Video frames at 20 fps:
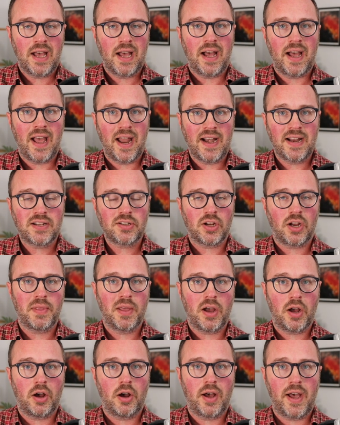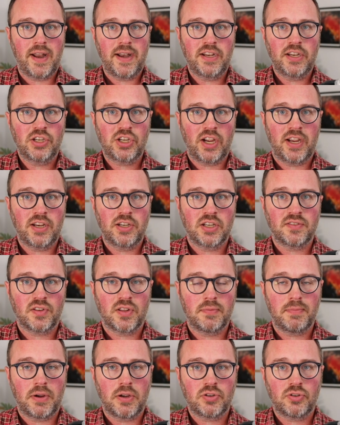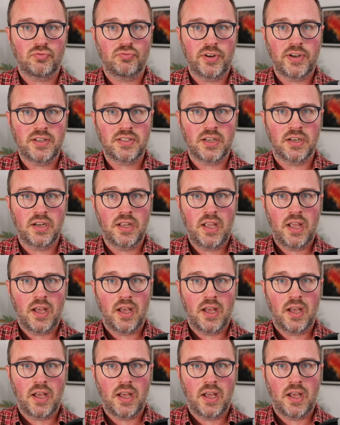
anytime there are any changes for the most recent